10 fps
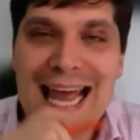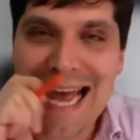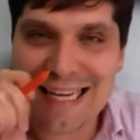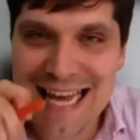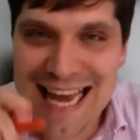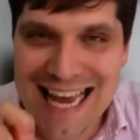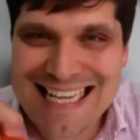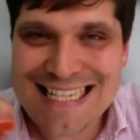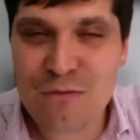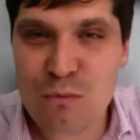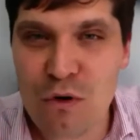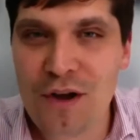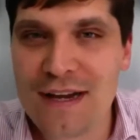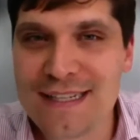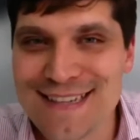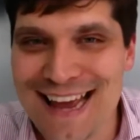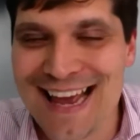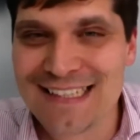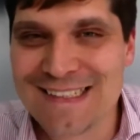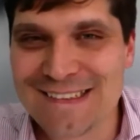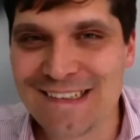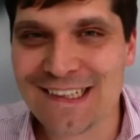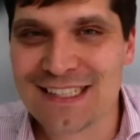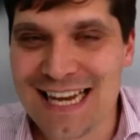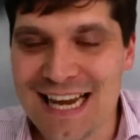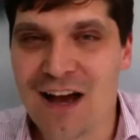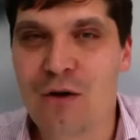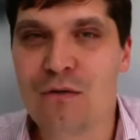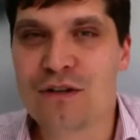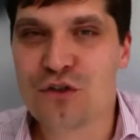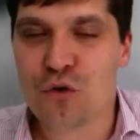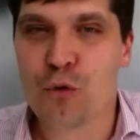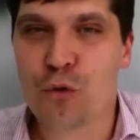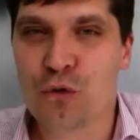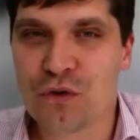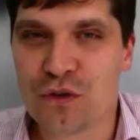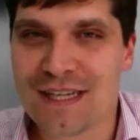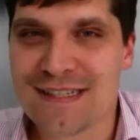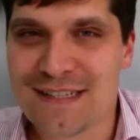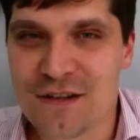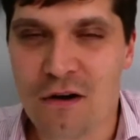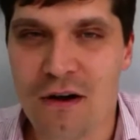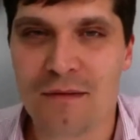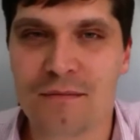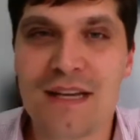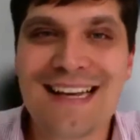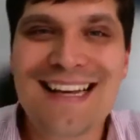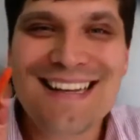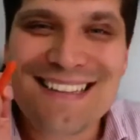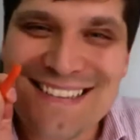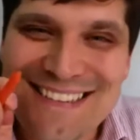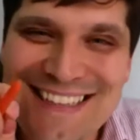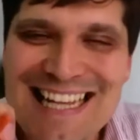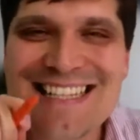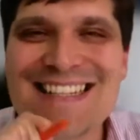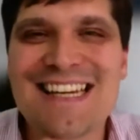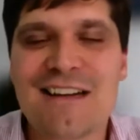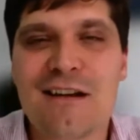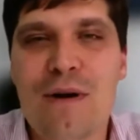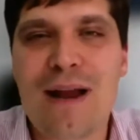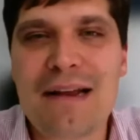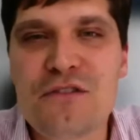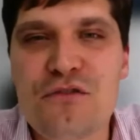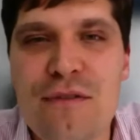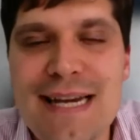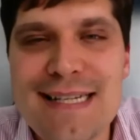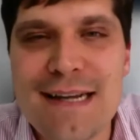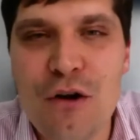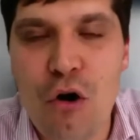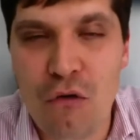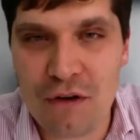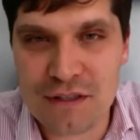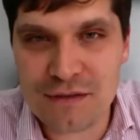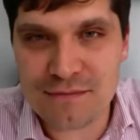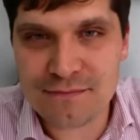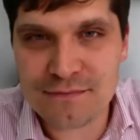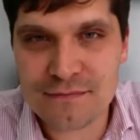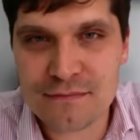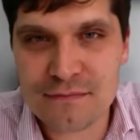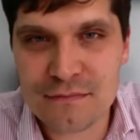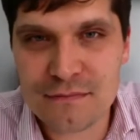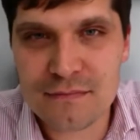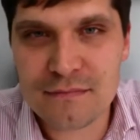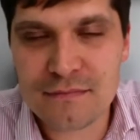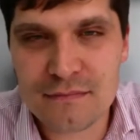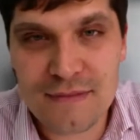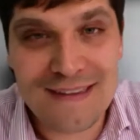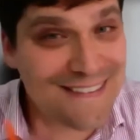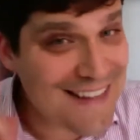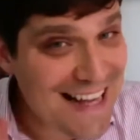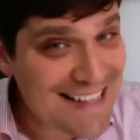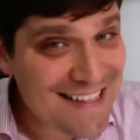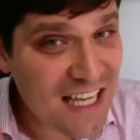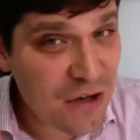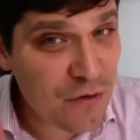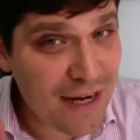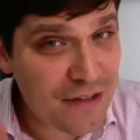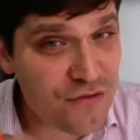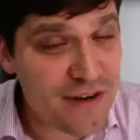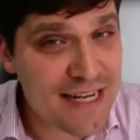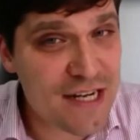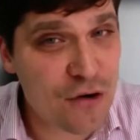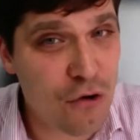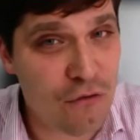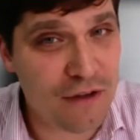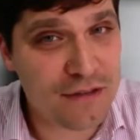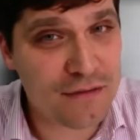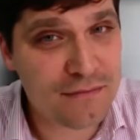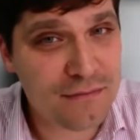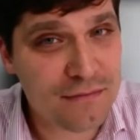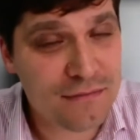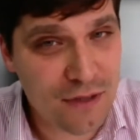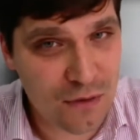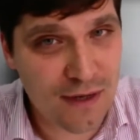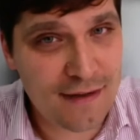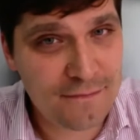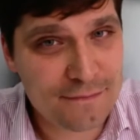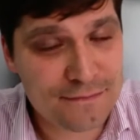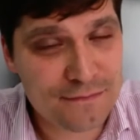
and has worked at 30 hours all this time. That's the correct reading of it. That's the correct reading of it. Okay.